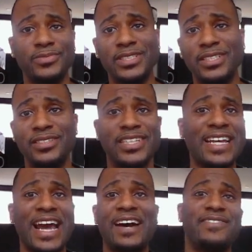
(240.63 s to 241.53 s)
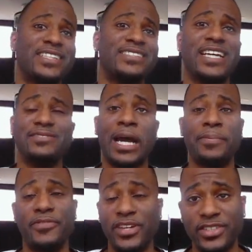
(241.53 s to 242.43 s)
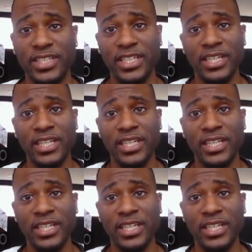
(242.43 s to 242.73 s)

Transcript: didn't have that same type of energy,